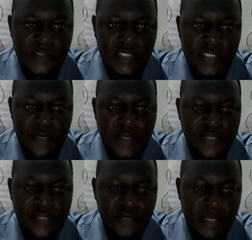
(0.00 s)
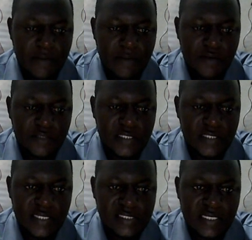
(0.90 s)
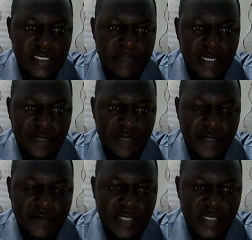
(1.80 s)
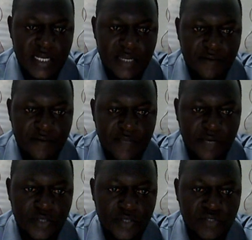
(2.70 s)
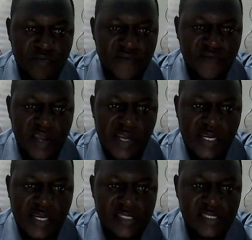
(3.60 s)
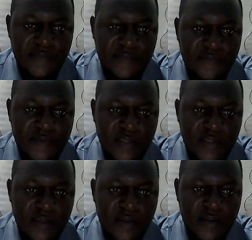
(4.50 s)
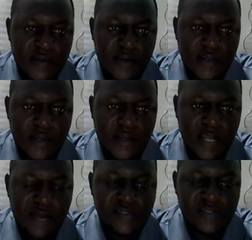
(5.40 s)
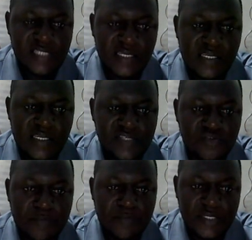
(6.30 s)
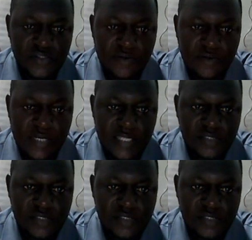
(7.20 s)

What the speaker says: Now when they talk about the slide background color, we are going to move our cursor outside these two placeholders.